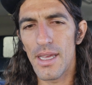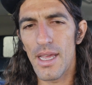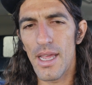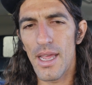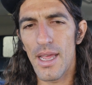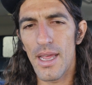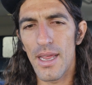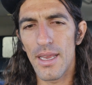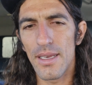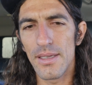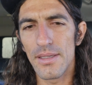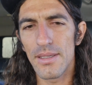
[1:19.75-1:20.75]

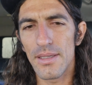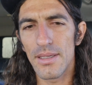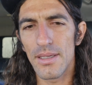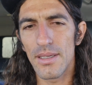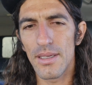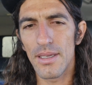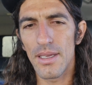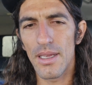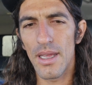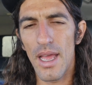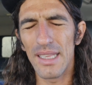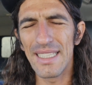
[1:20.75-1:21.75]
and
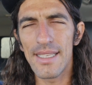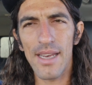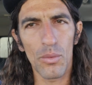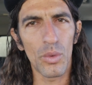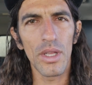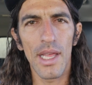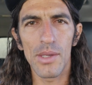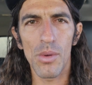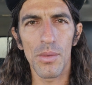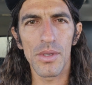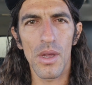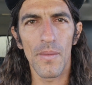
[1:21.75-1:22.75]
at least I realized what
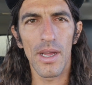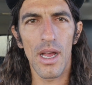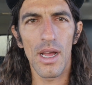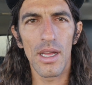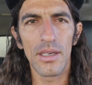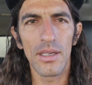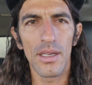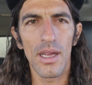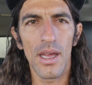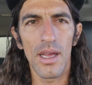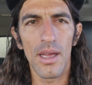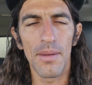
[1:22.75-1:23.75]
was going on.
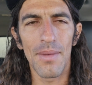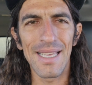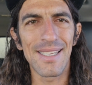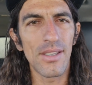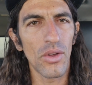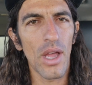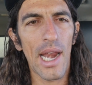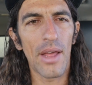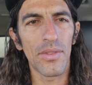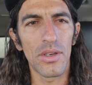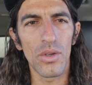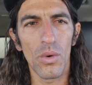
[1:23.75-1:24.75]
I still got
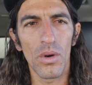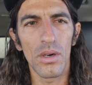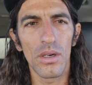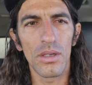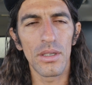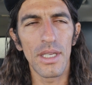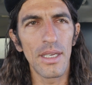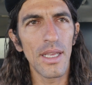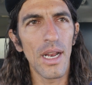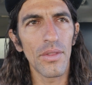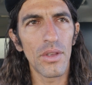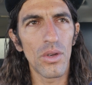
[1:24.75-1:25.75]
out the door. Didn't get
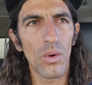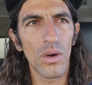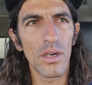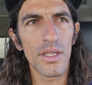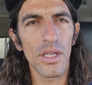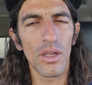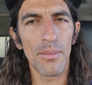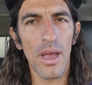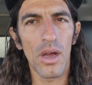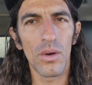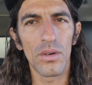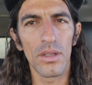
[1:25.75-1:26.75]
out the door until
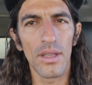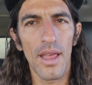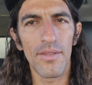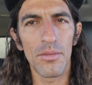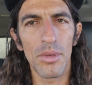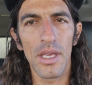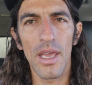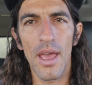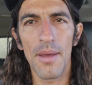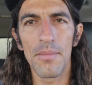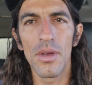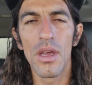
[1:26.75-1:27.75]
about 11
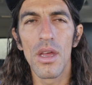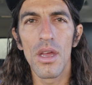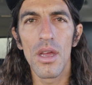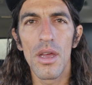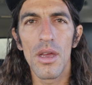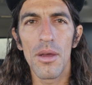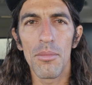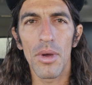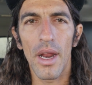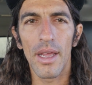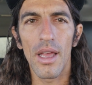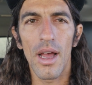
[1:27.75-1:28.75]
p.m.,
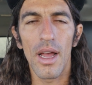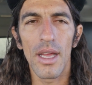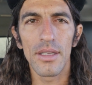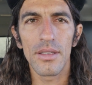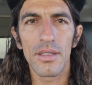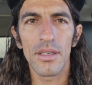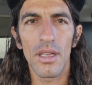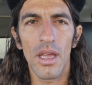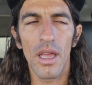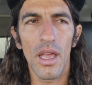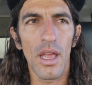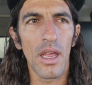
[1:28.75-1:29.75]
but I got
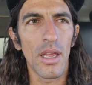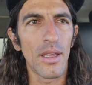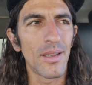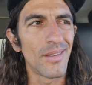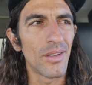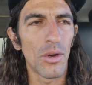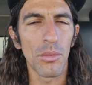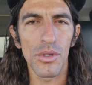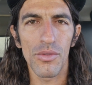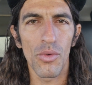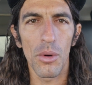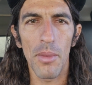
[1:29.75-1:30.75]
a
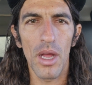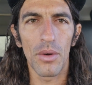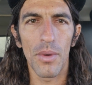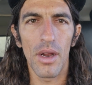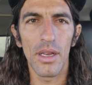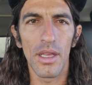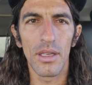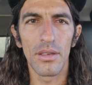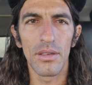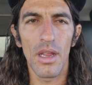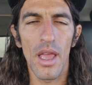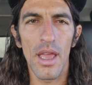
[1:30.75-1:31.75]
almost 4 mile run
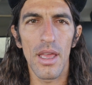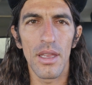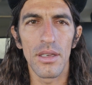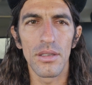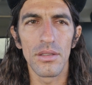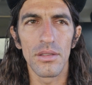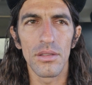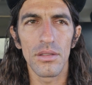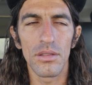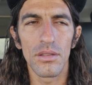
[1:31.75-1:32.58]
in, and